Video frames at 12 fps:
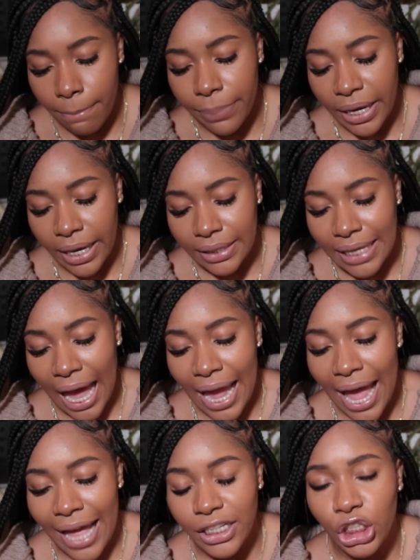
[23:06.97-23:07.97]
but I
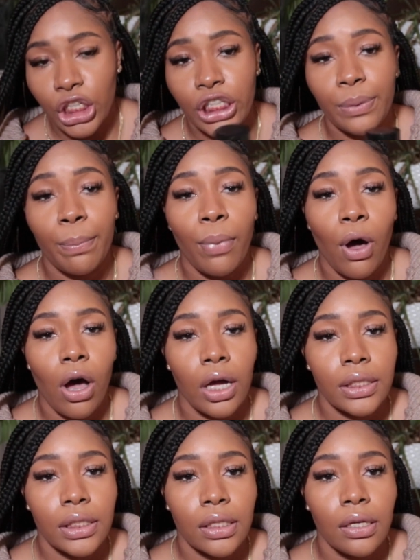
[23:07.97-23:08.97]
had just
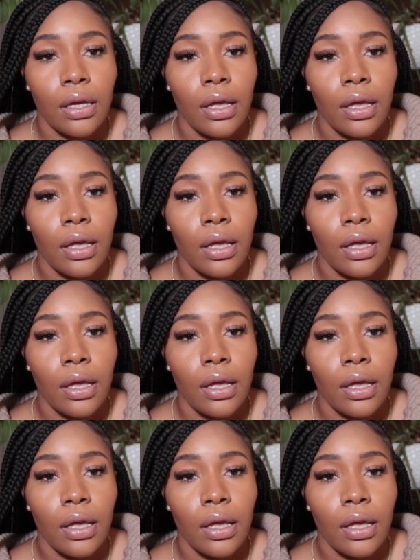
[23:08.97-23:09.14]
bought